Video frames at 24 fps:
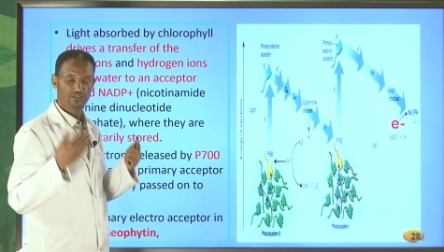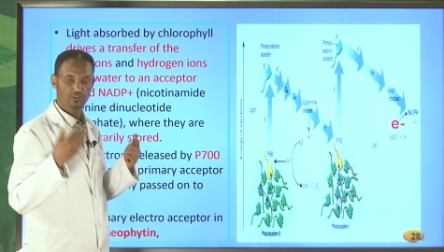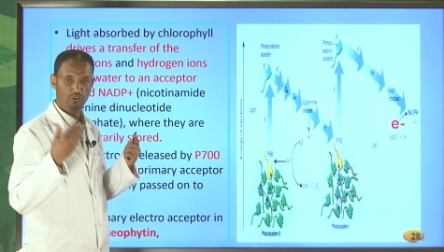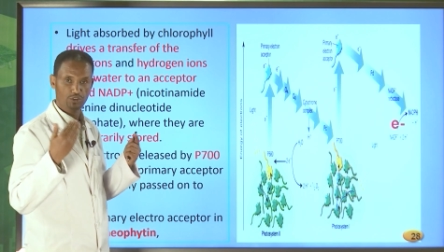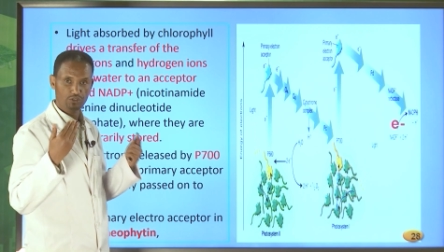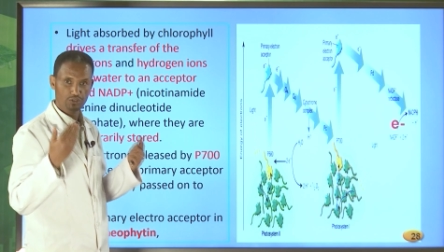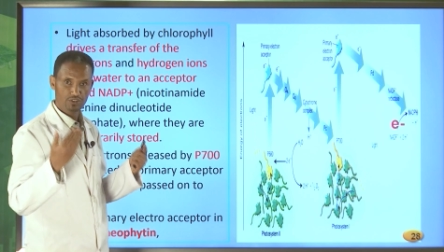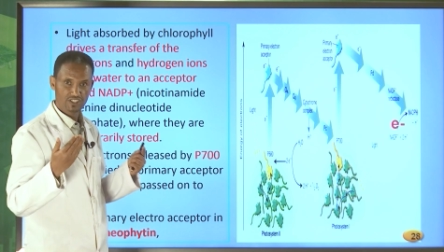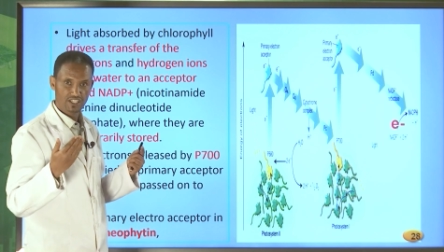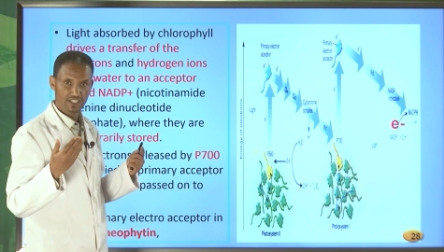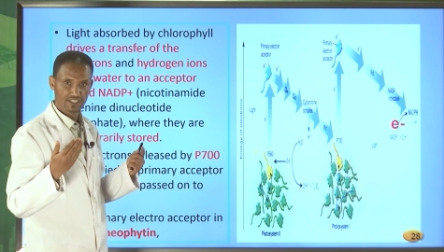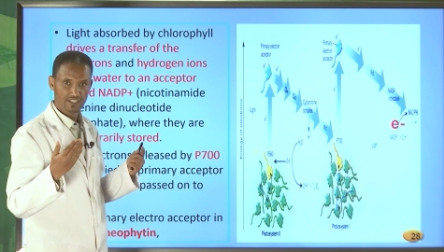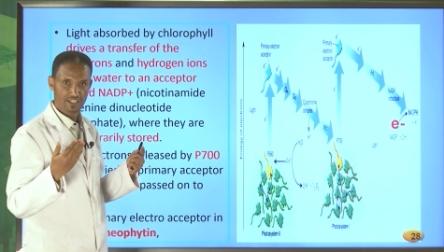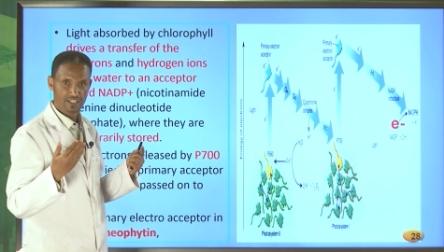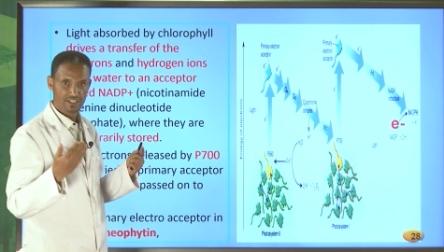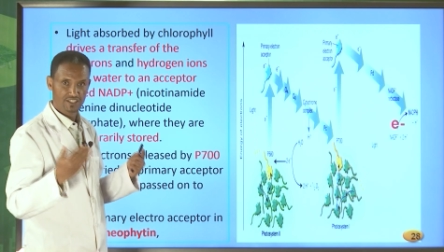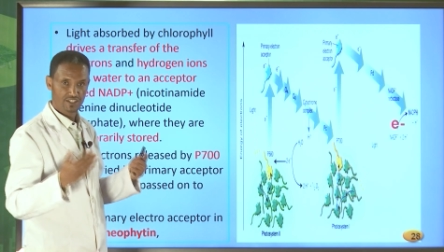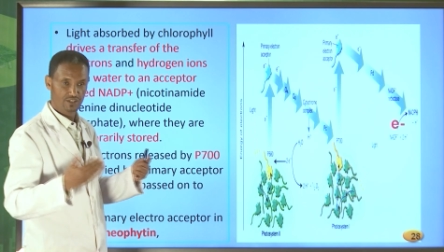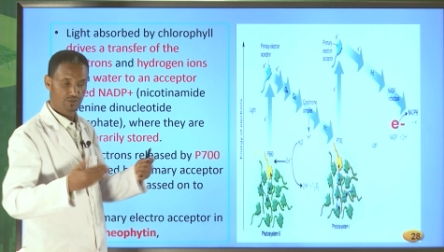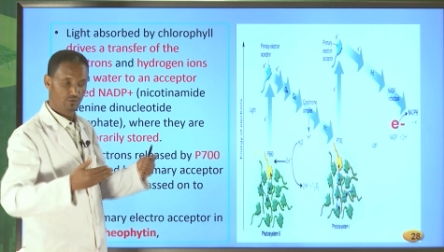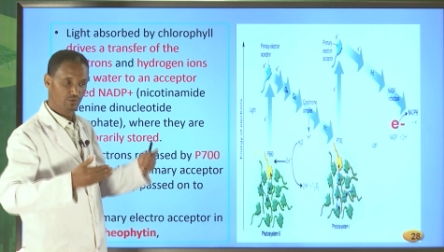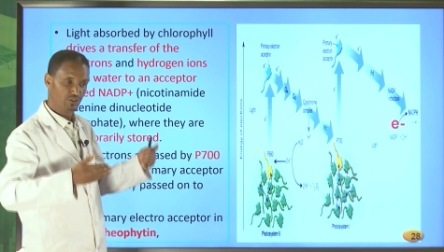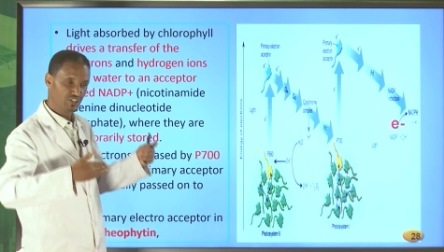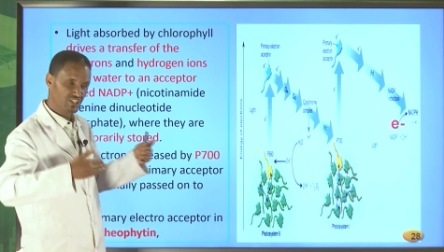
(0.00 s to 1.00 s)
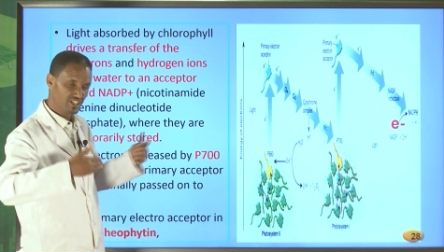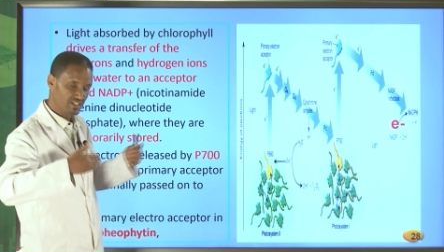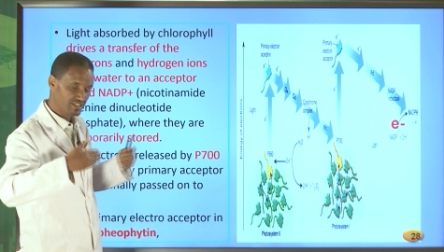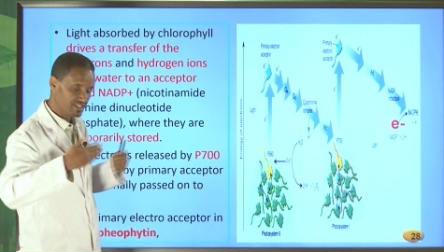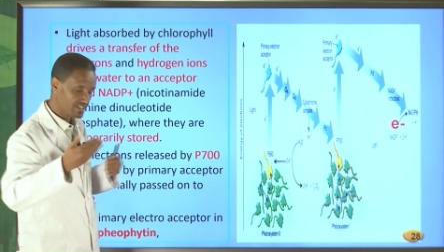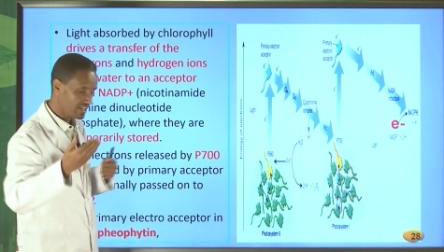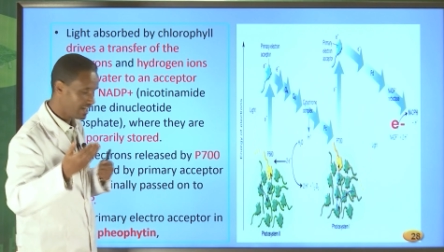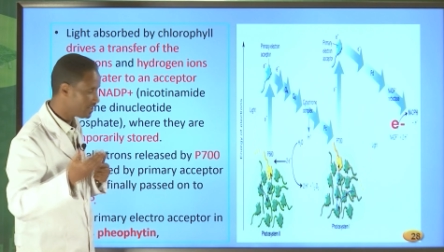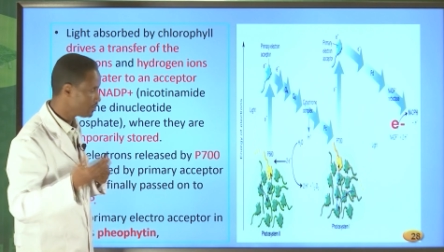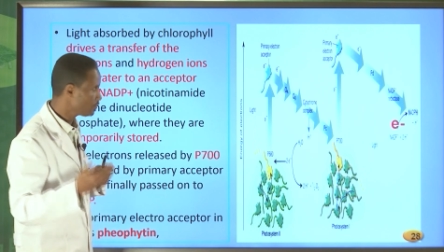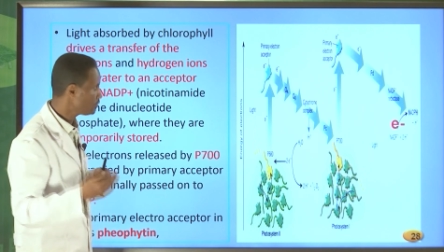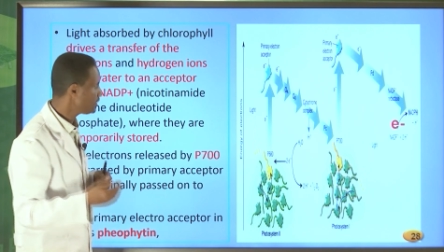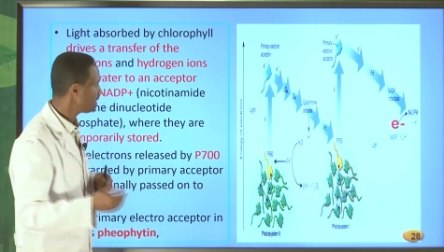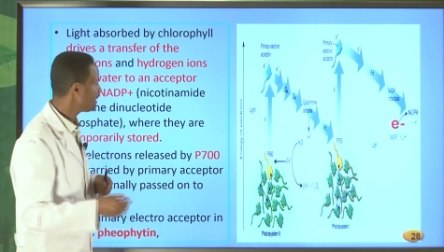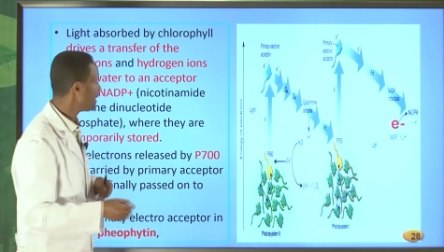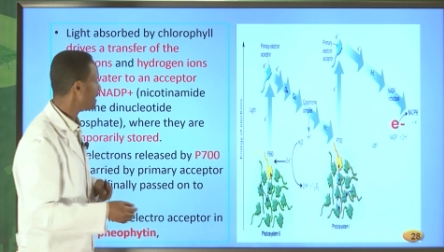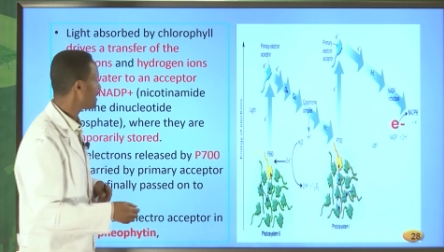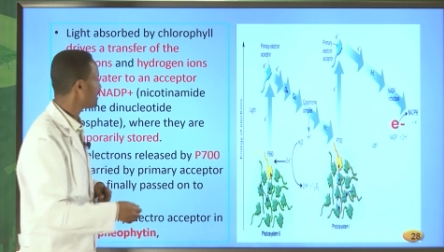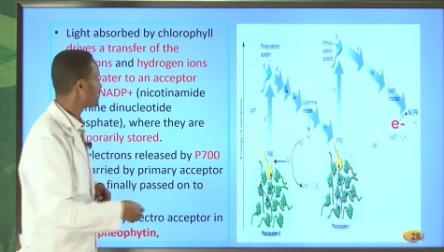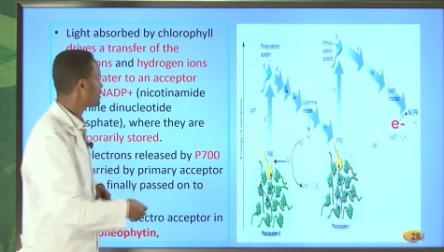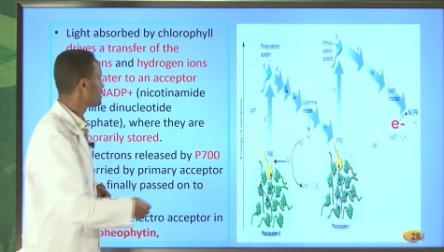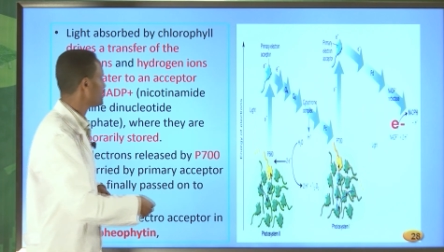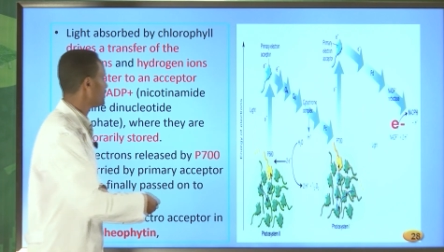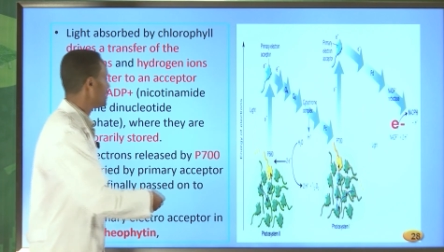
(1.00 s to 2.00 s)
photosynthesis, which is a
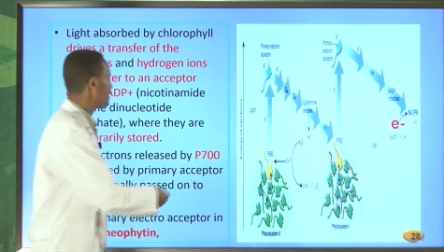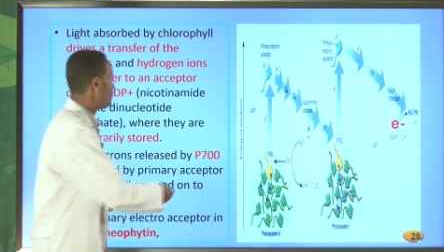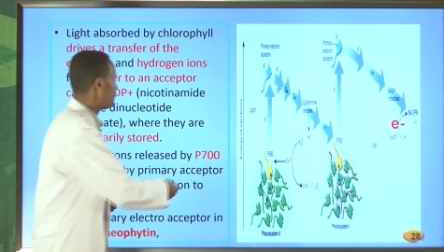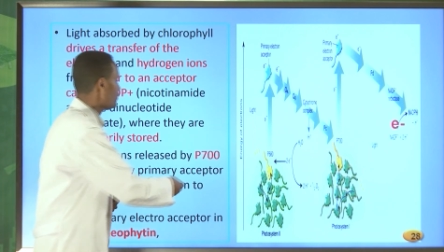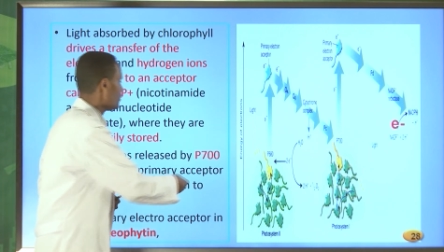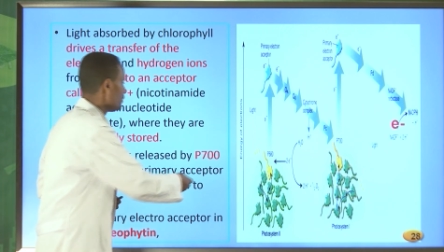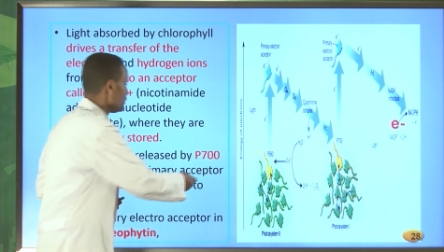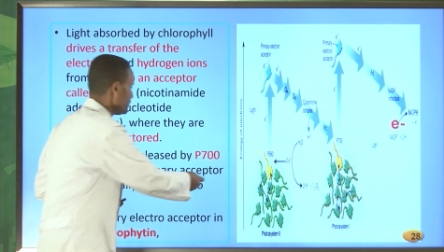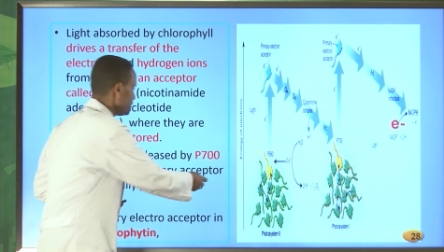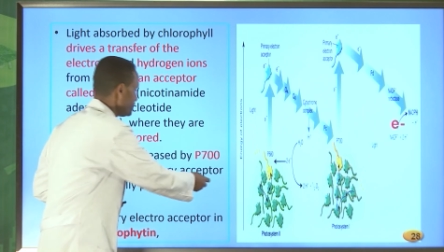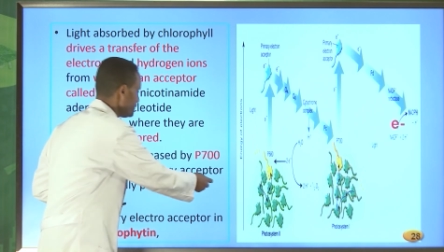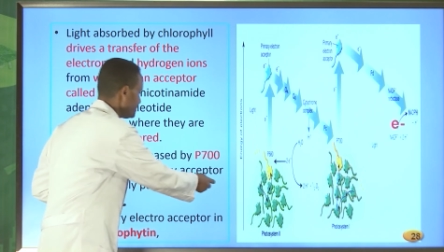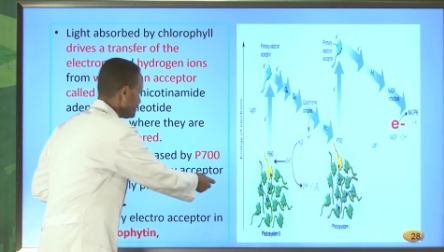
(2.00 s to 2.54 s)
unidirectional flow.